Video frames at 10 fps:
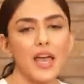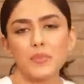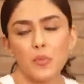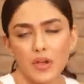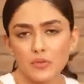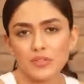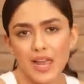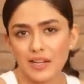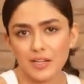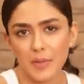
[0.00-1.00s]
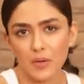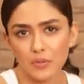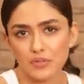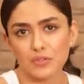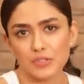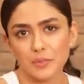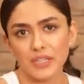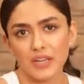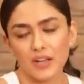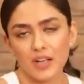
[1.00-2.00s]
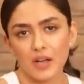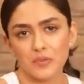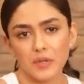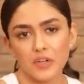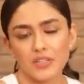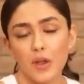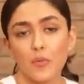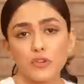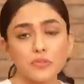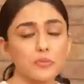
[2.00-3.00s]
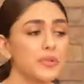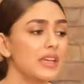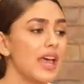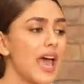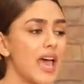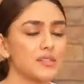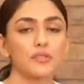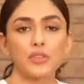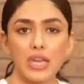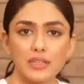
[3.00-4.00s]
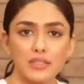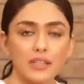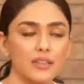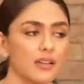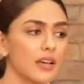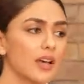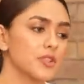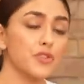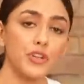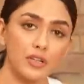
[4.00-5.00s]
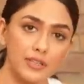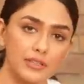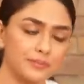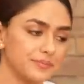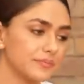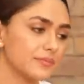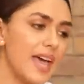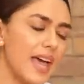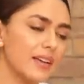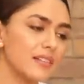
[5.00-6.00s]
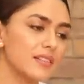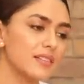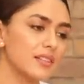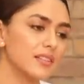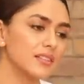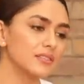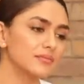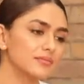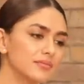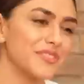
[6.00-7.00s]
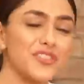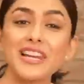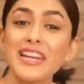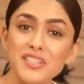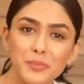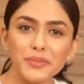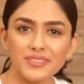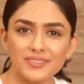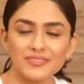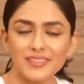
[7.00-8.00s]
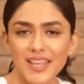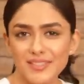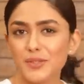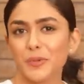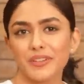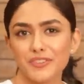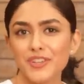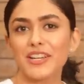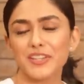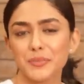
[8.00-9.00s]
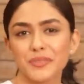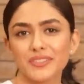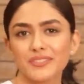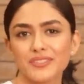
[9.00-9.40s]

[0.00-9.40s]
I'm the one who's handling my own social media account because I want to be as authentic, real, and uh, relatable. That's the word, relatable.